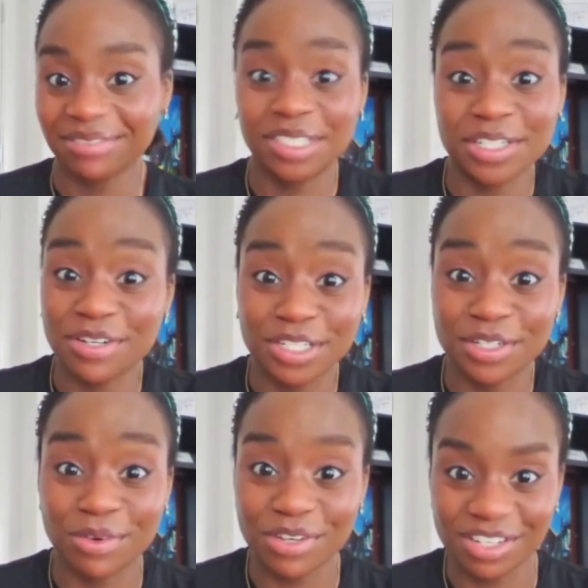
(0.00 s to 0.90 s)
You can only
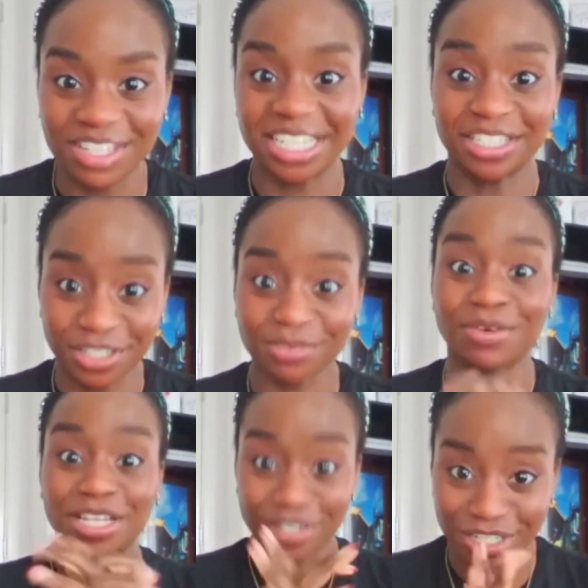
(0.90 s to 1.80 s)
do what you can do
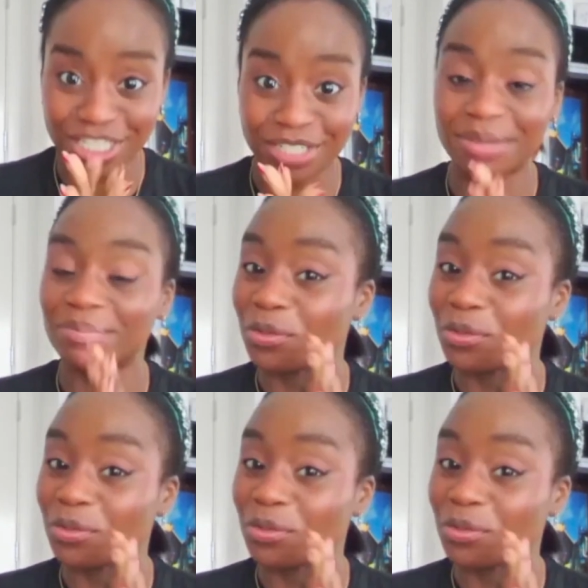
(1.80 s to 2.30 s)
when you can do it,